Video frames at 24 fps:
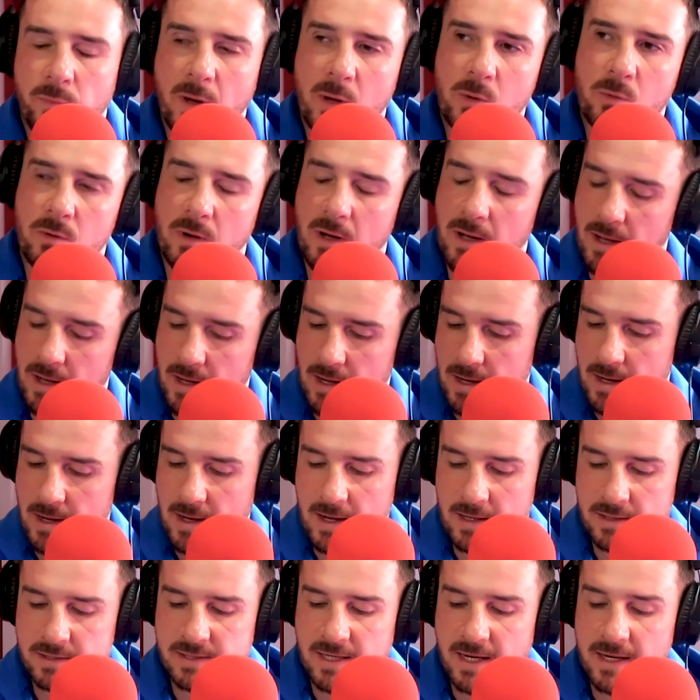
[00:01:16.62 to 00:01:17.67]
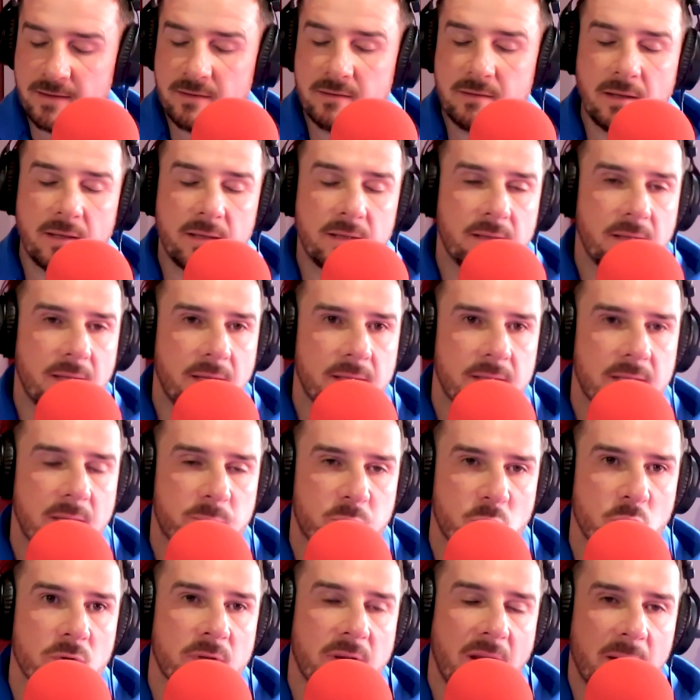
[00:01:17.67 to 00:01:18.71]
Well, I, I said in, in the
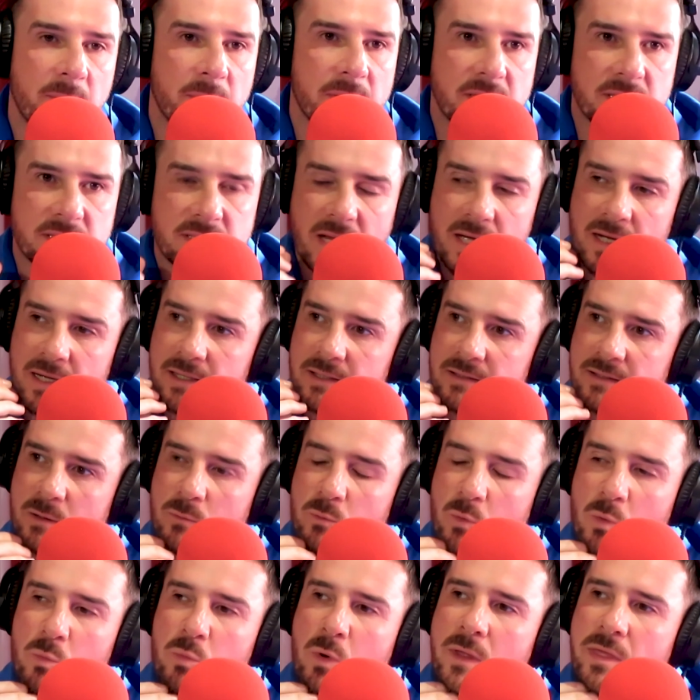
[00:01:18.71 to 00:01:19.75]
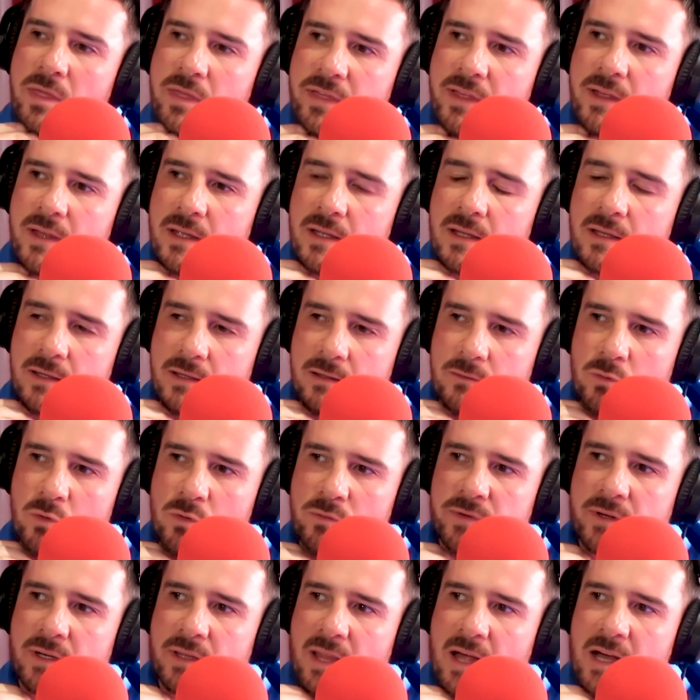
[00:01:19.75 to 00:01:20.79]
programme on Saturday, one thing
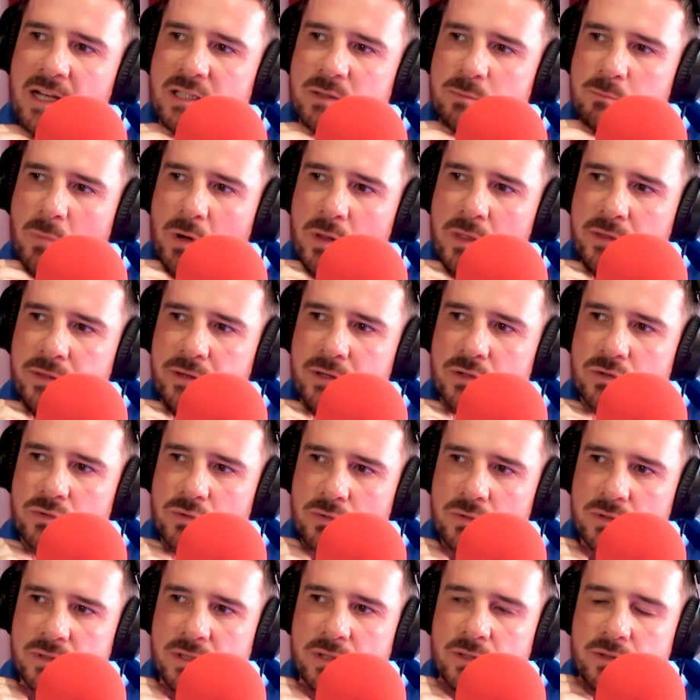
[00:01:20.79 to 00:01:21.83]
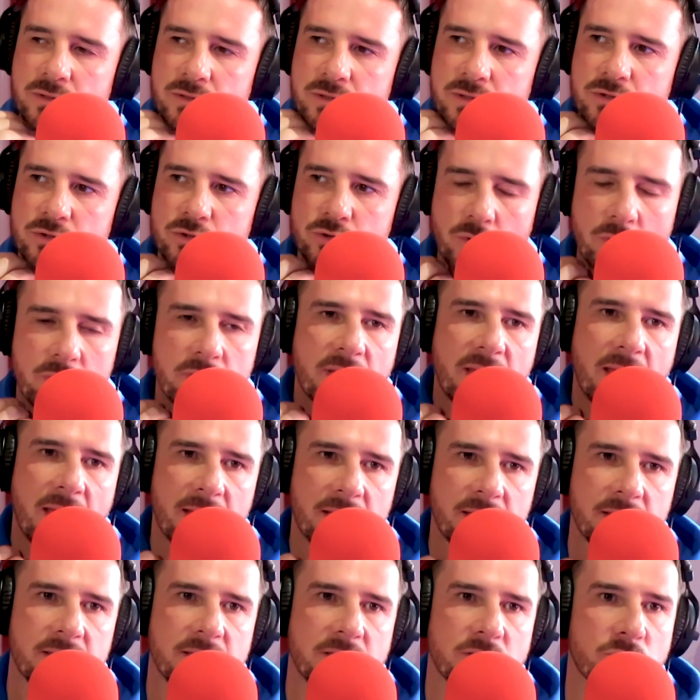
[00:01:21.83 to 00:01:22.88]
over the last month or so since John
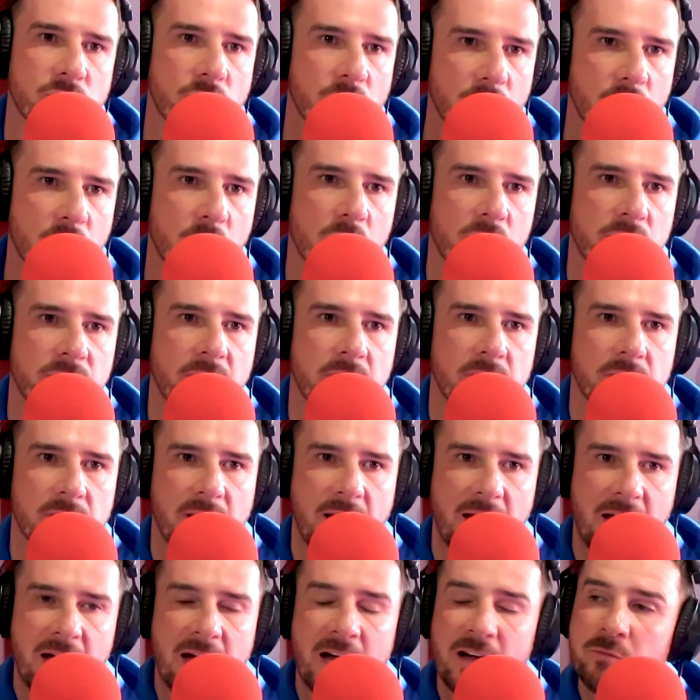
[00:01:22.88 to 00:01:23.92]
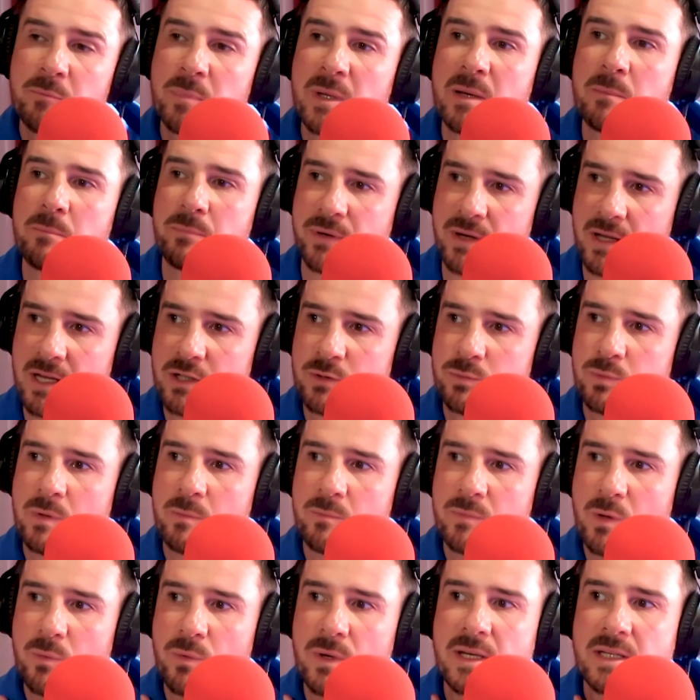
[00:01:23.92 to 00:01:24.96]
Kennedy's took over, I have been impressed with
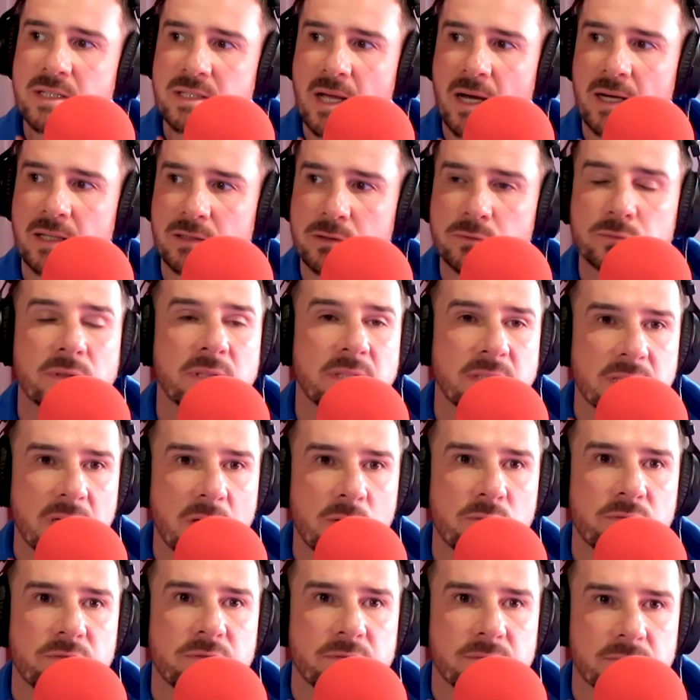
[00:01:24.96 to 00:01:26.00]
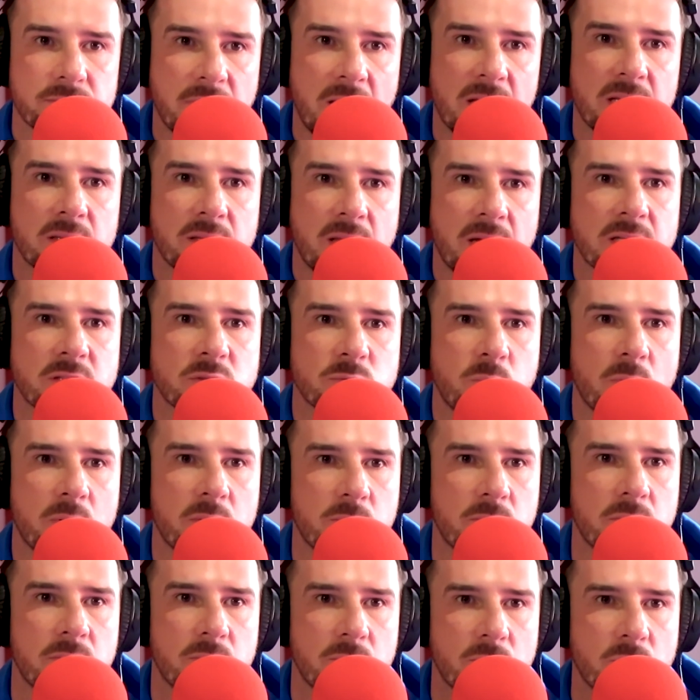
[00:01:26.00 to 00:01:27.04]
him the way he's handled himself. That that's
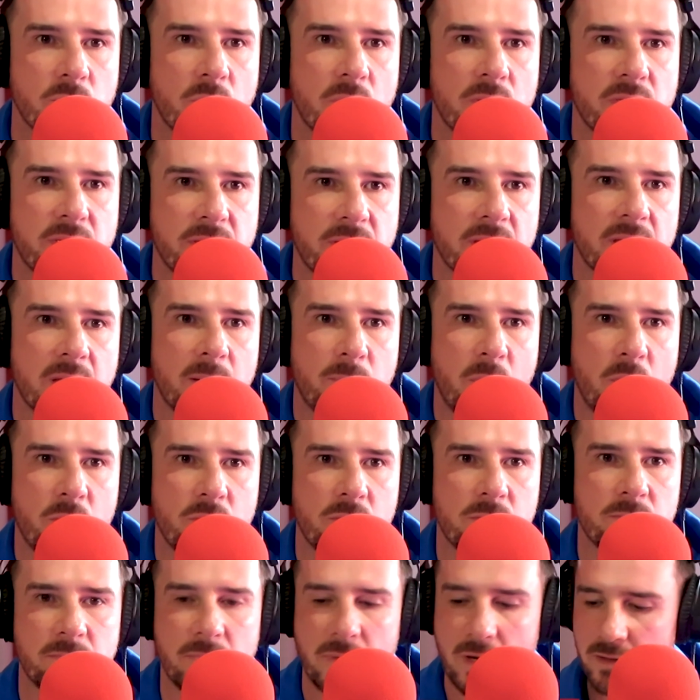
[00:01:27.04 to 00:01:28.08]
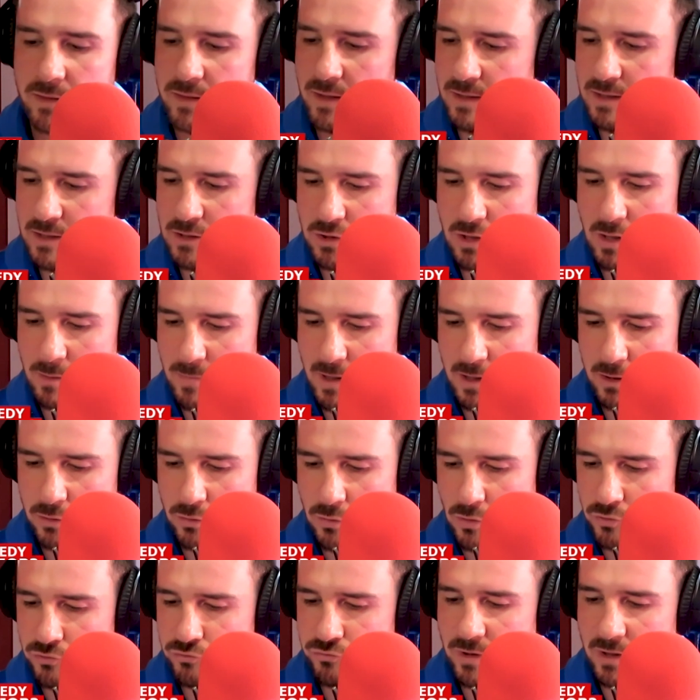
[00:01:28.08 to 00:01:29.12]
one one thing about him. I think he's come
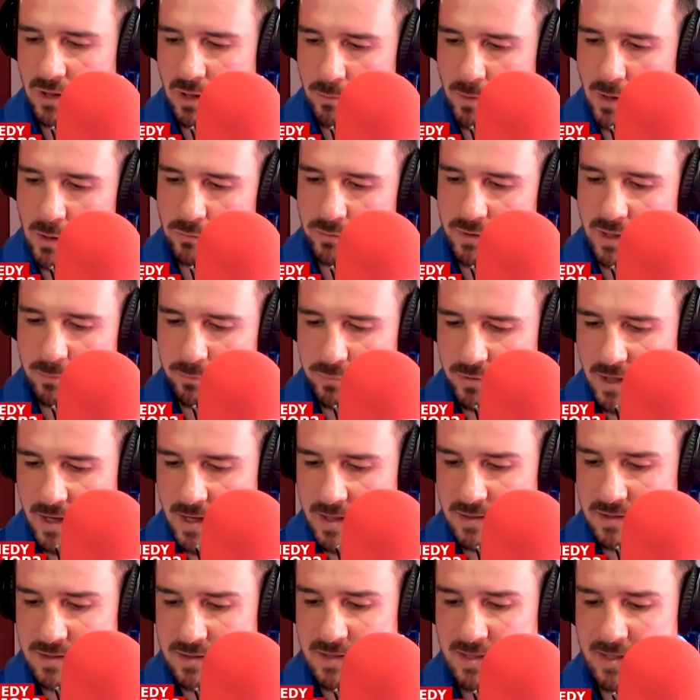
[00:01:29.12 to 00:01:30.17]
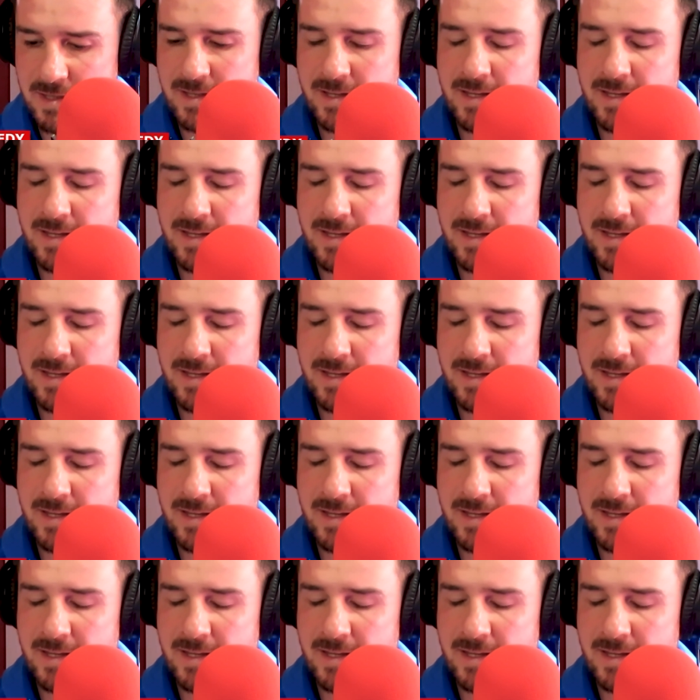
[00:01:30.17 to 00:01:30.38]
across really well in the press.